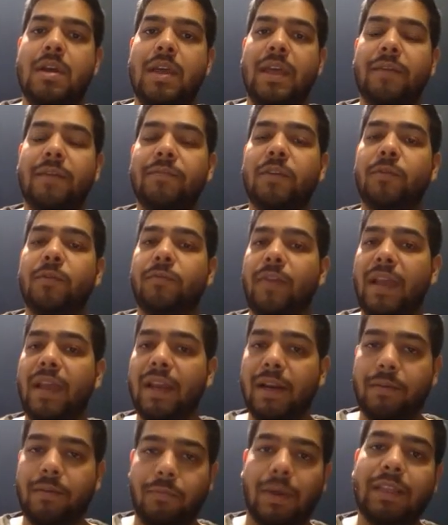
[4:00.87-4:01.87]
if you fail
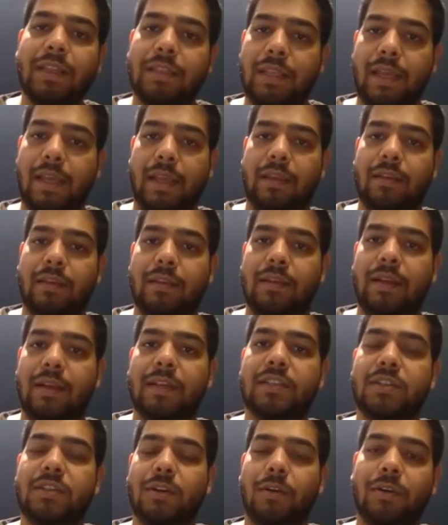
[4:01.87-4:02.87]
at one thing,
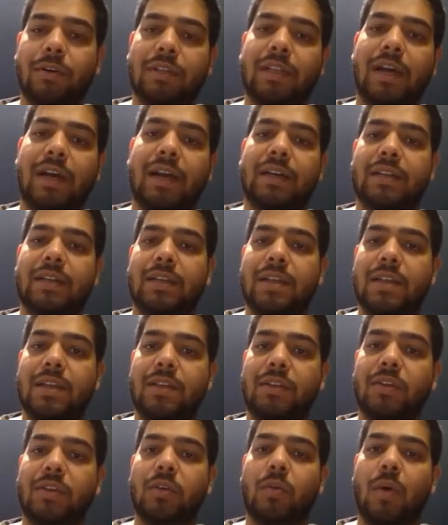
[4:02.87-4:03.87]
it's not that
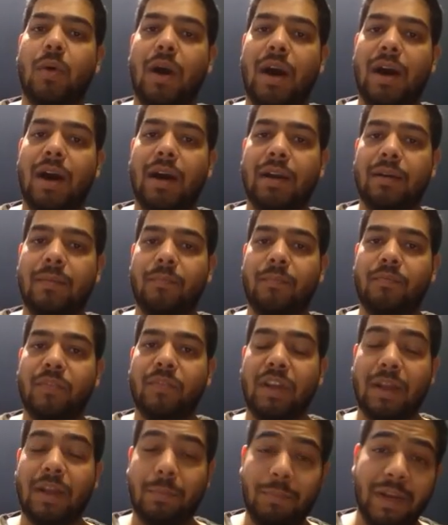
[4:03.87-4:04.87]
you are
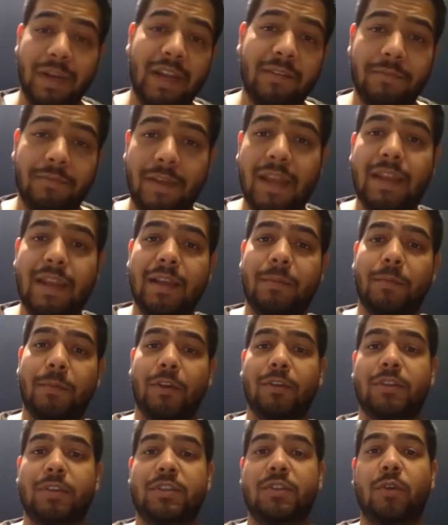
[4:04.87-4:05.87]
a complete failure,
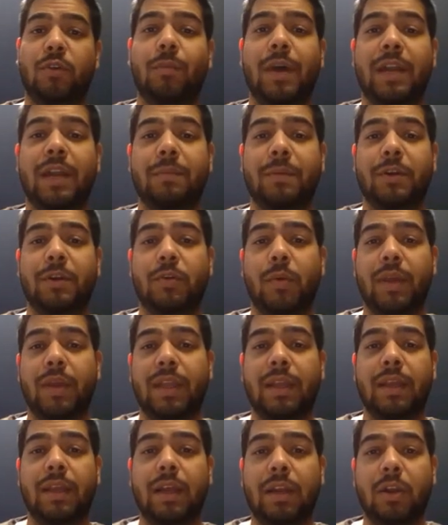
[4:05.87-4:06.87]
because you might be
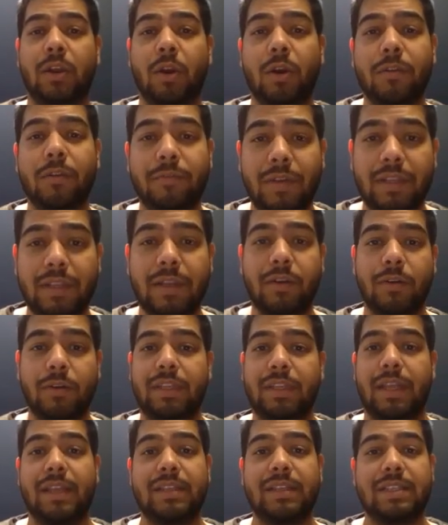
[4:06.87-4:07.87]
doing a lot of other
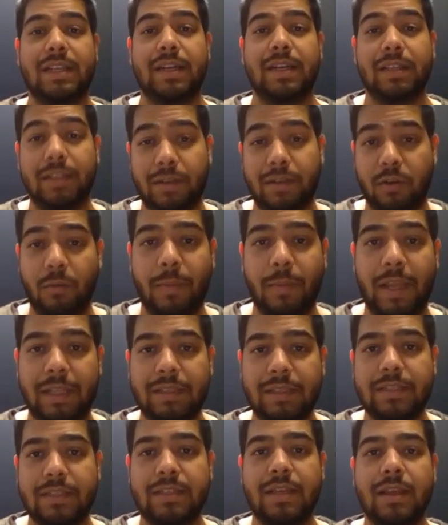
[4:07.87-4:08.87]
good things in other
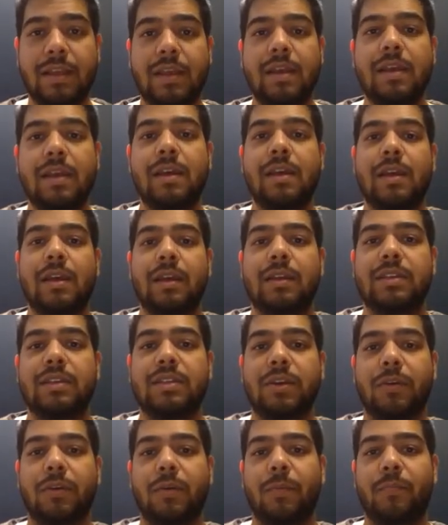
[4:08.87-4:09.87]
domains.
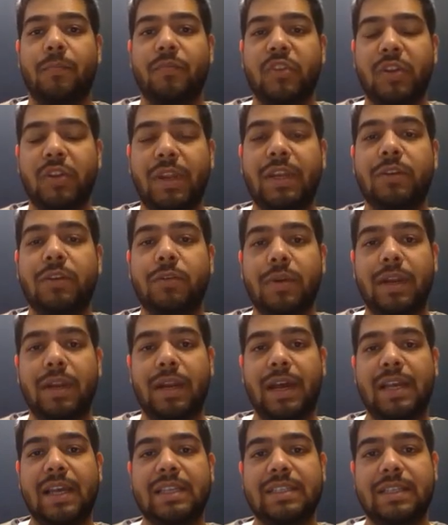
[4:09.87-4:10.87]
So you need to
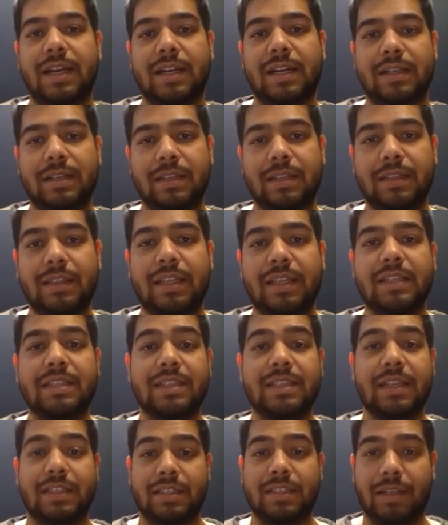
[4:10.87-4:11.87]
realize that
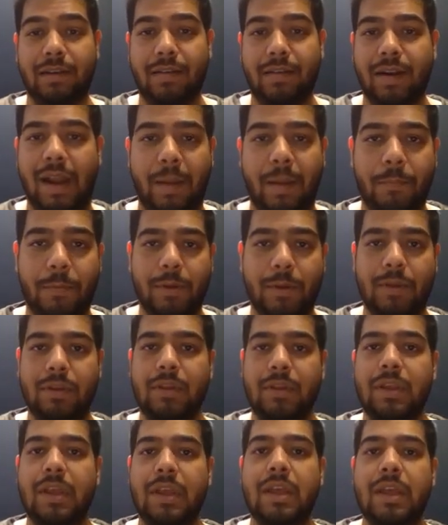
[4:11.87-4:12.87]
this is a trap,
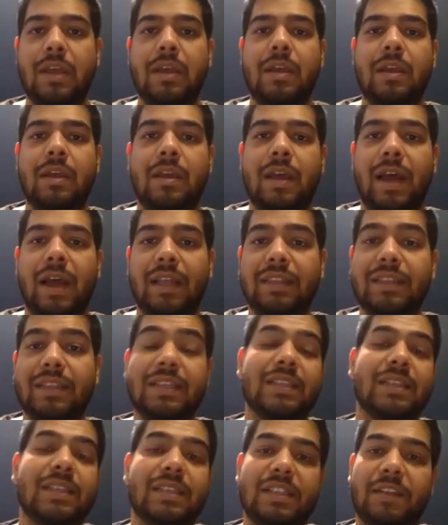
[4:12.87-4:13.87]
and
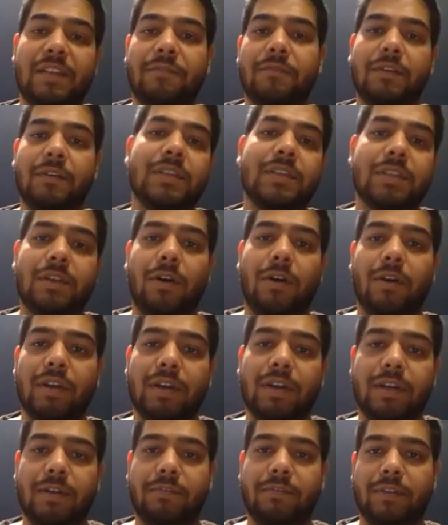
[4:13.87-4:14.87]
this is the first
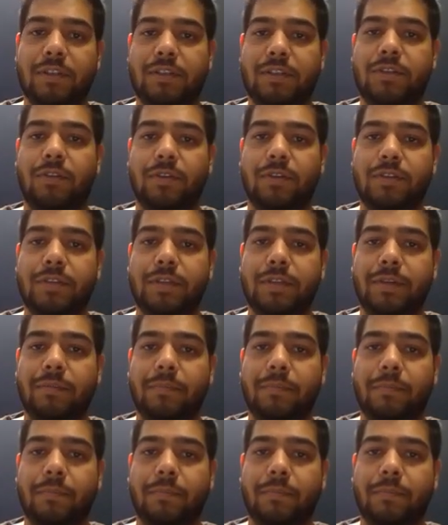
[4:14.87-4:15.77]
cognitive distortion.